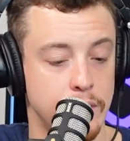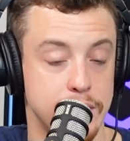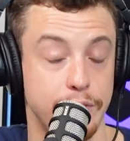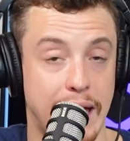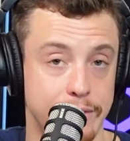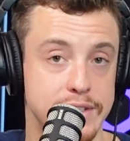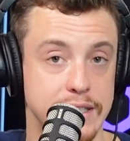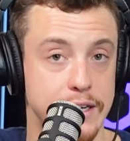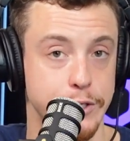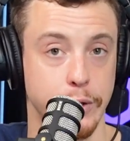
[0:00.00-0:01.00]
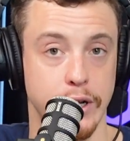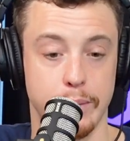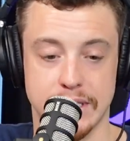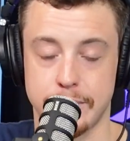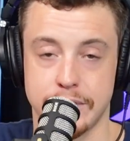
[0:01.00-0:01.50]
If you haven't seen that
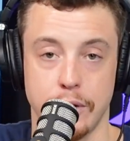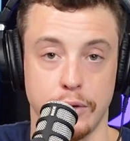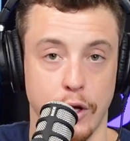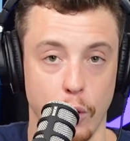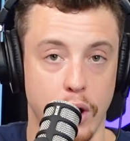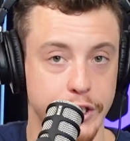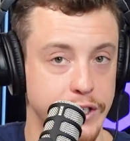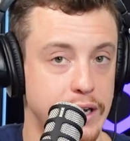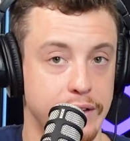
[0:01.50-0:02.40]
tokenomics episode, go watch it.